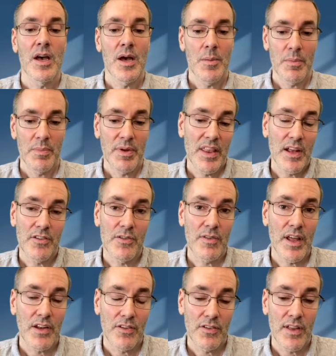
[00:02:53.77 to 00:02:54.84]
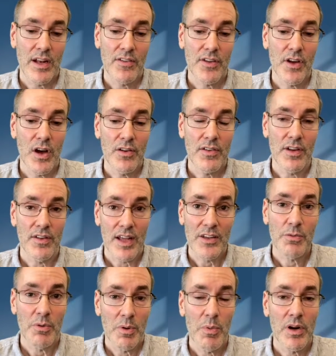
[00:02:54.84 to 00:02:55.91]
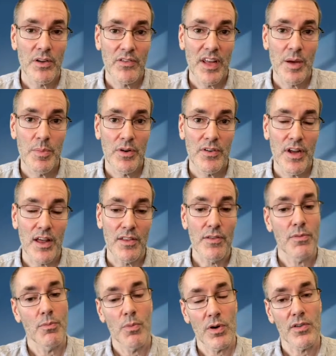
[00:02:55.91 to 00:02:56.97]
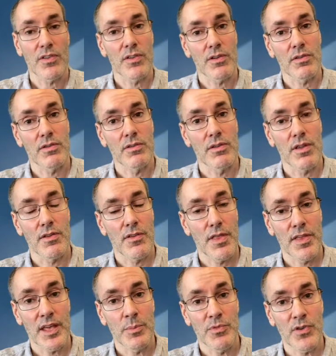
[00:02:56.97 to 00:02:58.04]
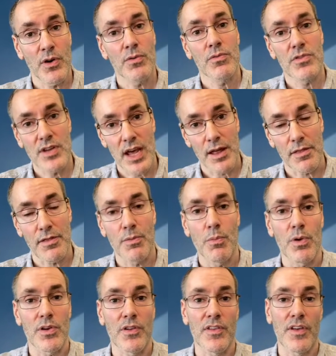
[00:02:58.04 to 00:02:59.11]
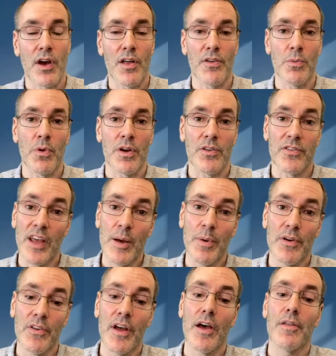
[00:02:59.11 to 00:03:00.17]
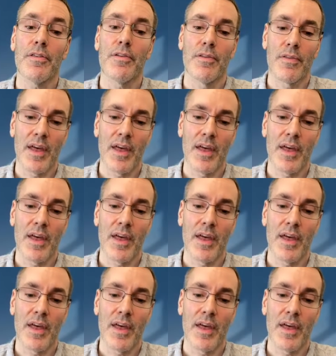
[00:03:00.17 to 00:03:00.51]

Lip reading: But that's the content. That's what we want to say about death. What's the theme zone? Death. What does the author want to say about death?